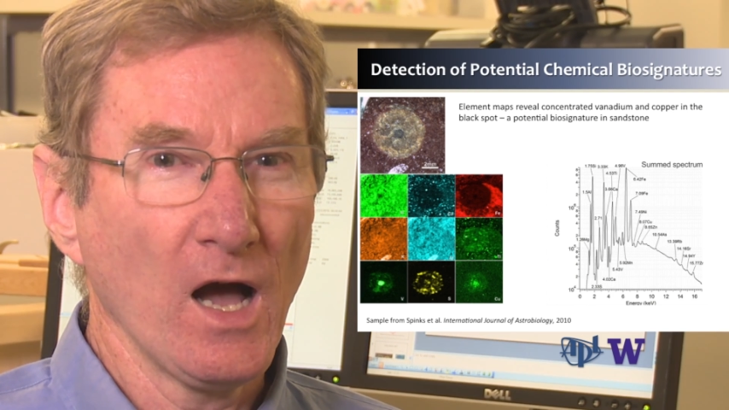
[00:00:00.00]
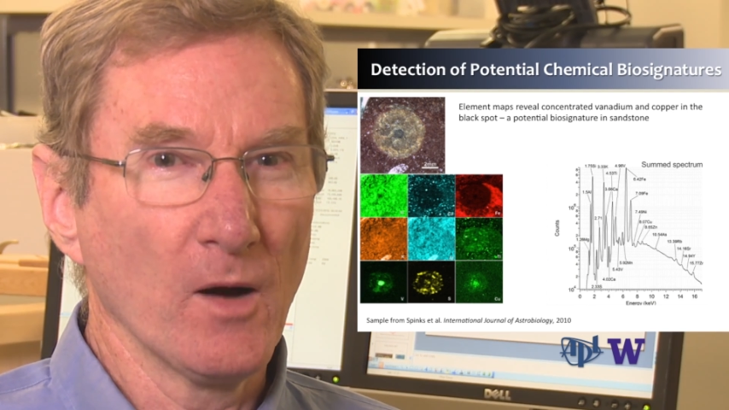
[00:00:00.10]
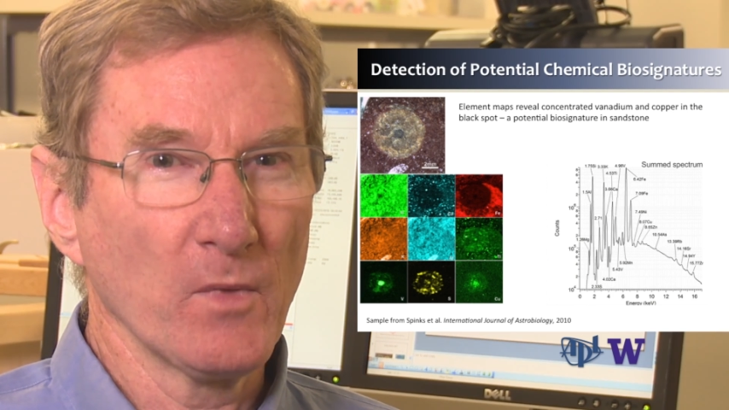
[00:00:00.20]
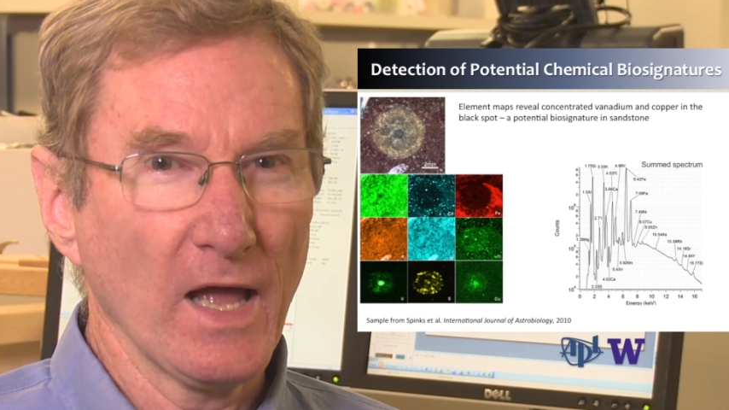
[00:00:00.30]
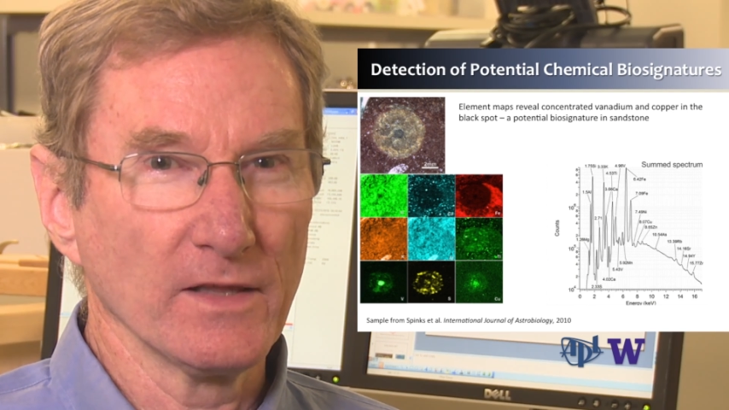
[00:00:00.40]

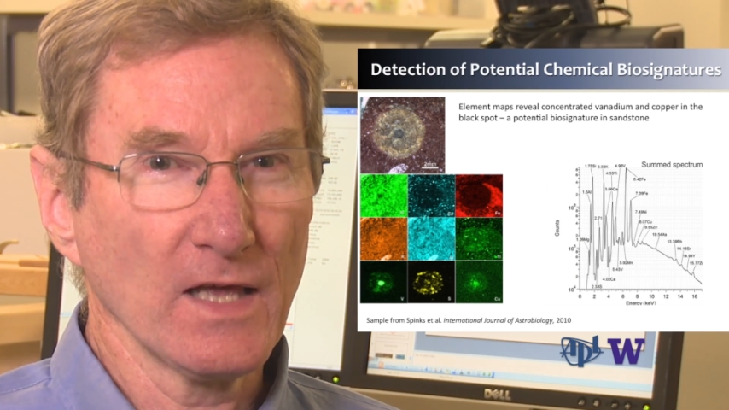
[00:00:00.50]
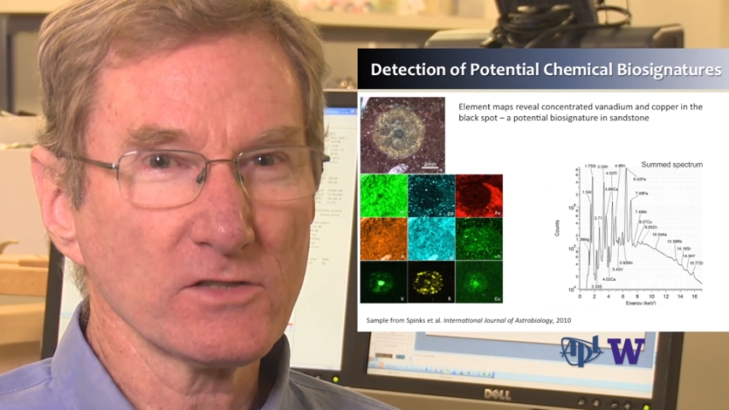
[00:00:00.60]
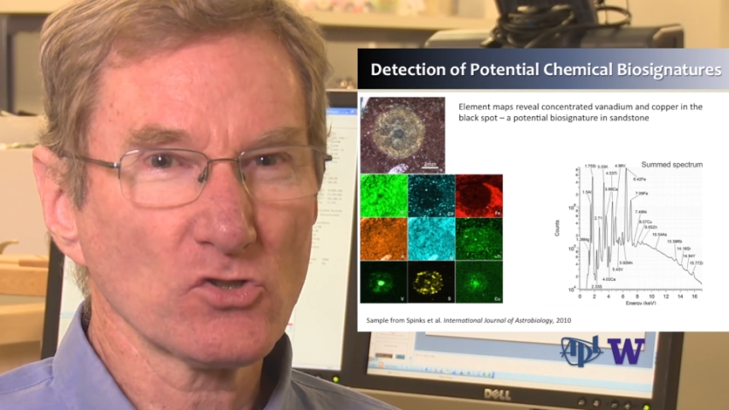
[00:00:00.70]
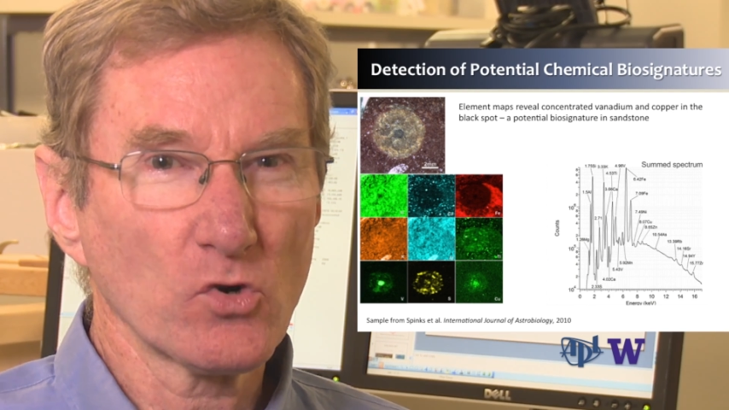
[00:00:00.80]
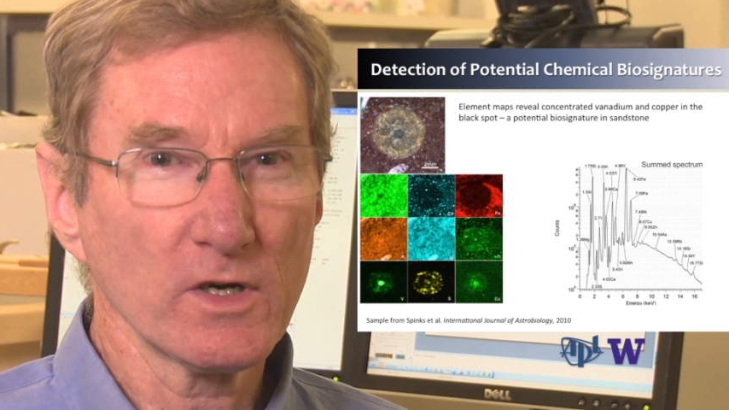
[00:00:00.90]
Um, and
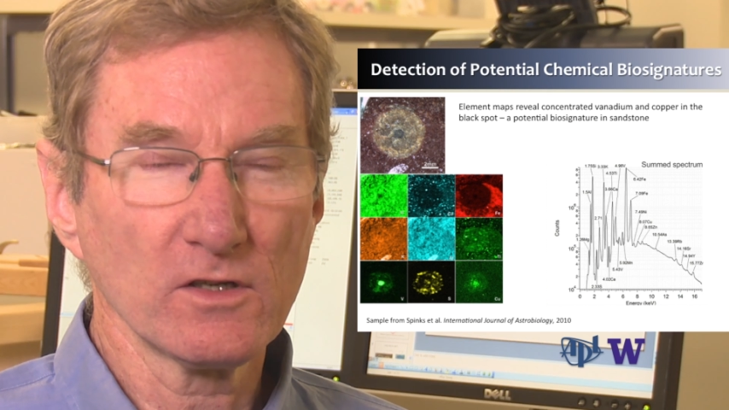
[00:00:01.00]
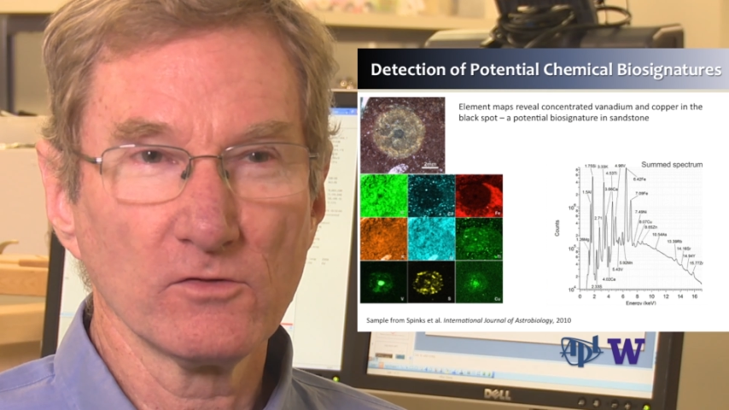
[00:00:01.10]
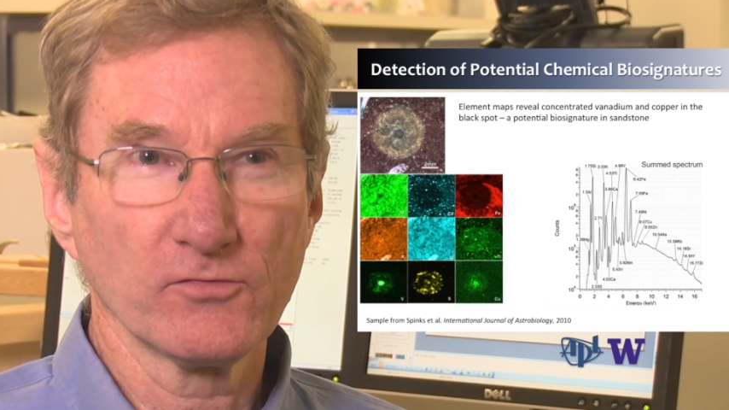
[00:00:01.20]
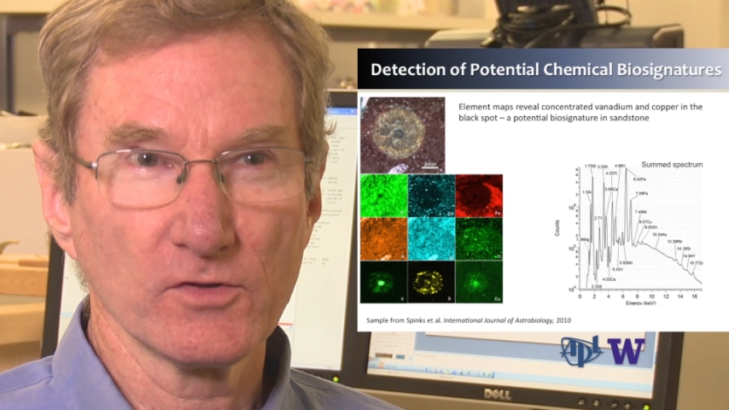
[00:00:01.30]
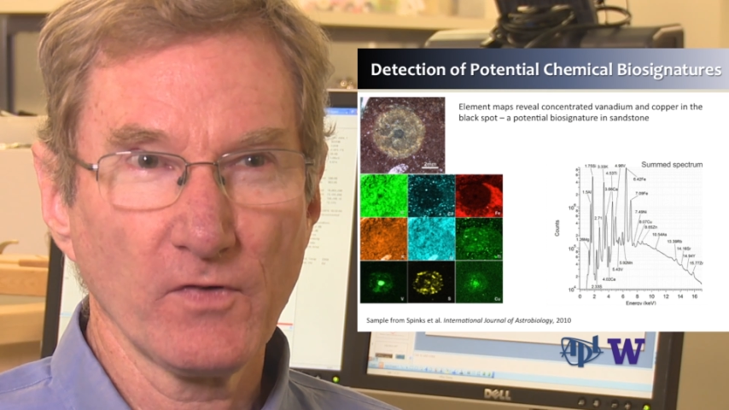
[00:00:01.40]
that's
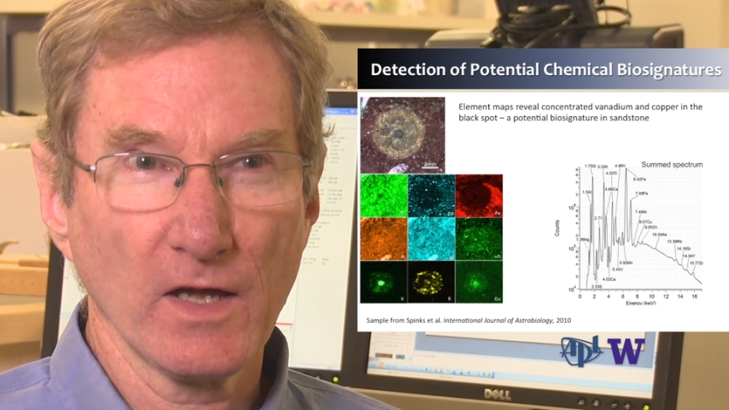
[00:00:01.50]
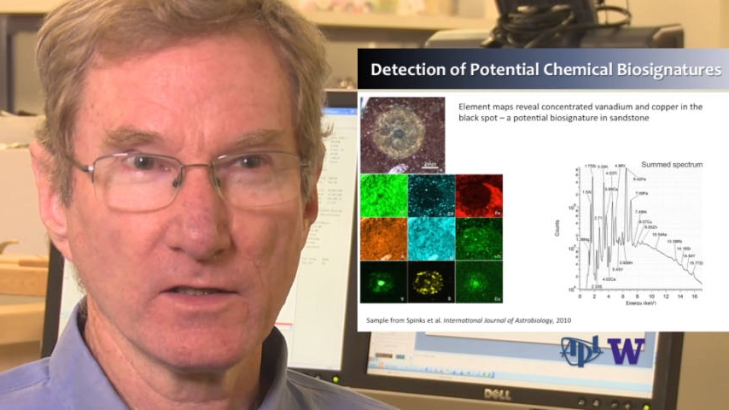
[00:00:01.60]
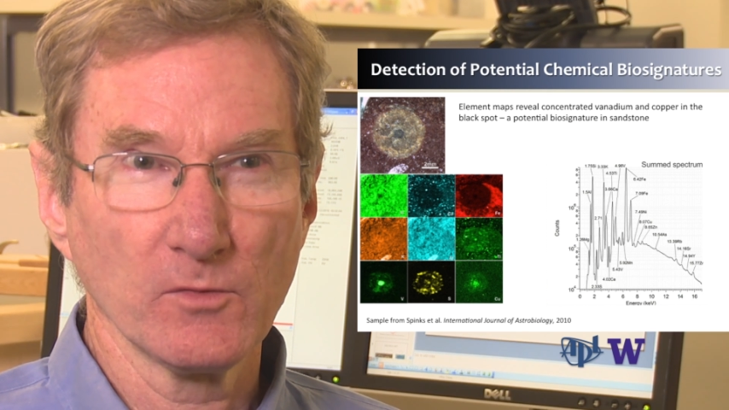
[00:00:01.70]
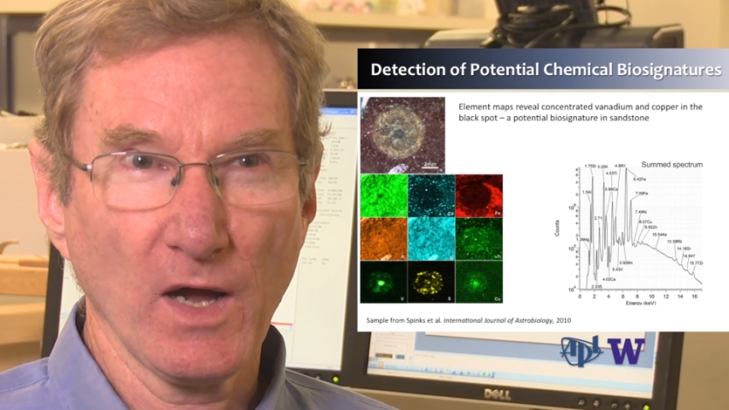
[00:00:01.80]
critical for finding